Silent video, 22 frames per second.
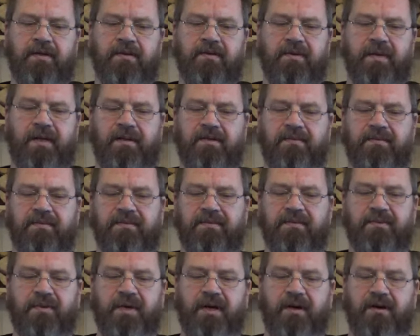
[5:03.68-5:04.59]
Well,
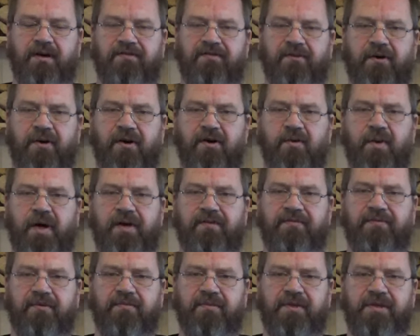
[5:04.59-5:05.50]
we are far away
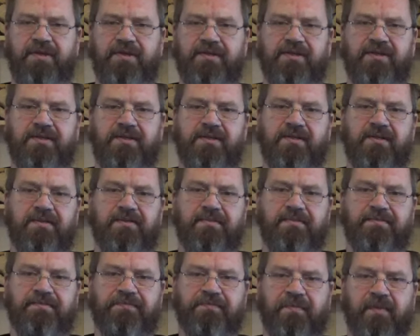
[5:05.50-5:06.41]
from this,
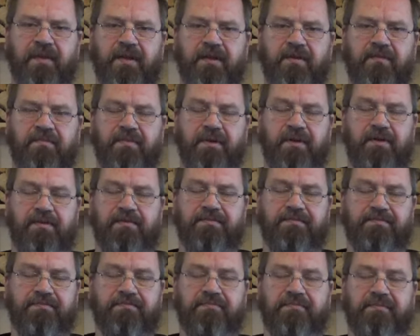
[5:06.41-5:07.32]
but
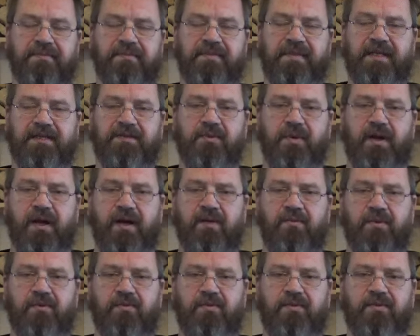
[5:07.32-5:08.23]
that's what I
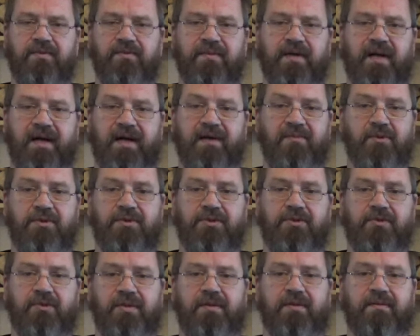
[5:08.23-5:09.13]
would I would
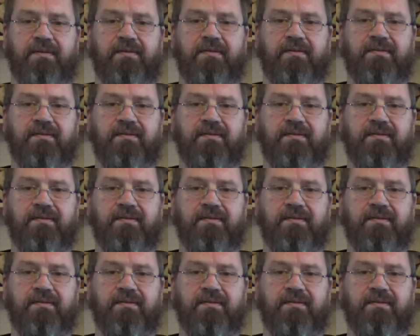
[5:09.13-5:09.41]
do it.